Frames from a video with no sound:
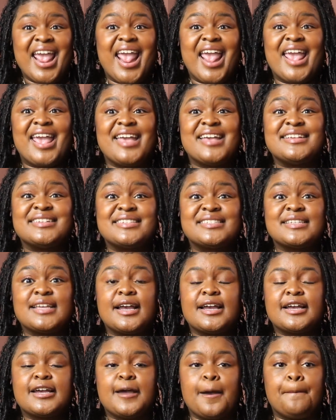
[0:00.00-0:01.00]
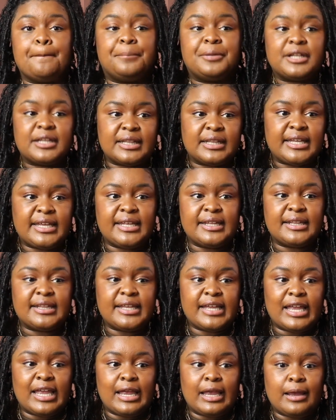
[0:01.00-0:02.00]
is
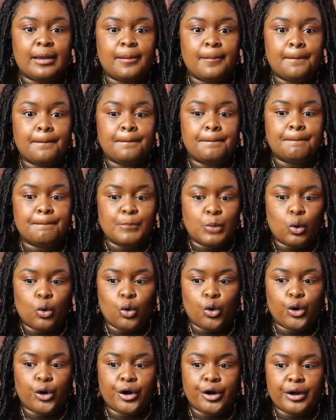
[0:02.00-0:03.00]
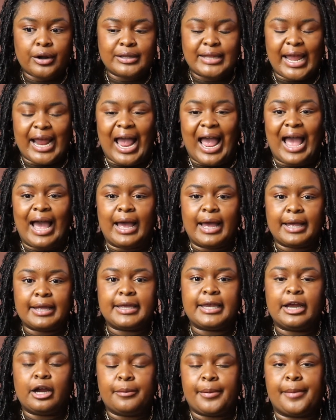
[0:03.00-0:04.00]
completely more, like, I
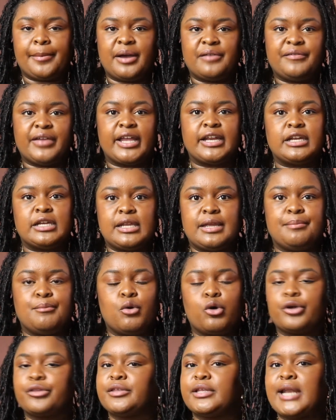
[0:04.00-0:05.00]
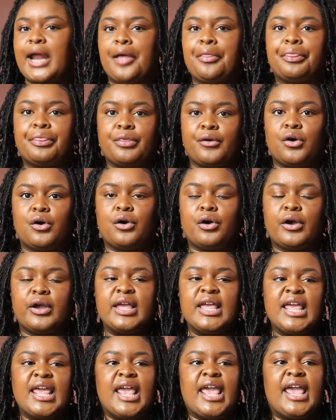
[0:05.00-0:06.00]
care about my vanity more than I
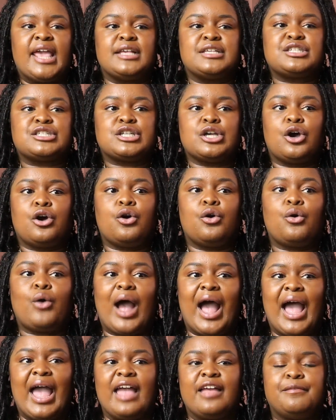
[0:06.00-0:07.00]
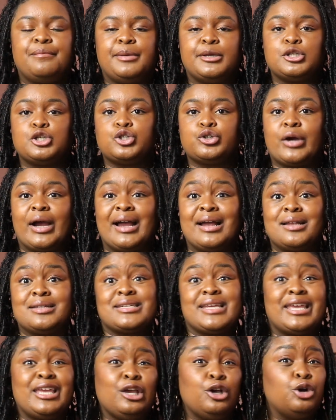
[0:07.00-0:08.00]
thought. And so I had been trying
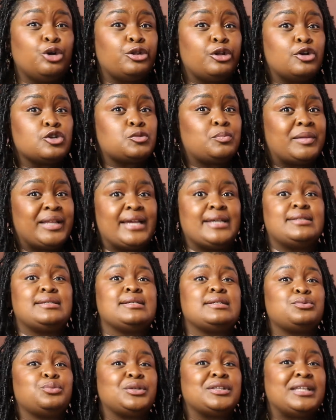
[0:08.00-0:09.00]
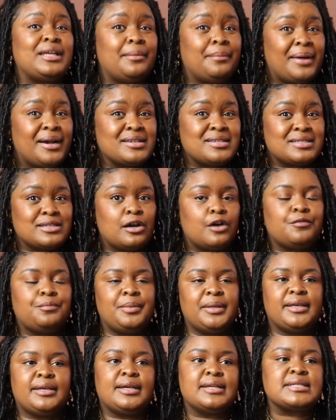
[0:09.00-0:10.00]
to heal those places within myself,
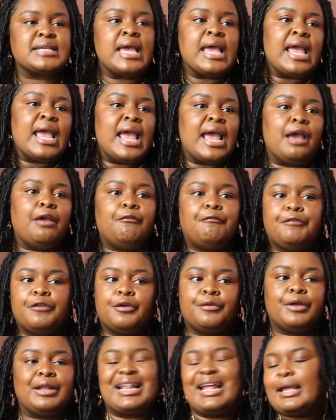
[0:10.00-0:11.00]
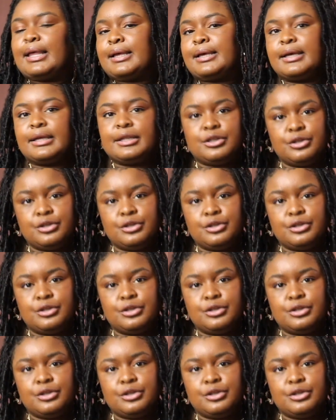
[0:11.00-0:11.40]
because if you're like,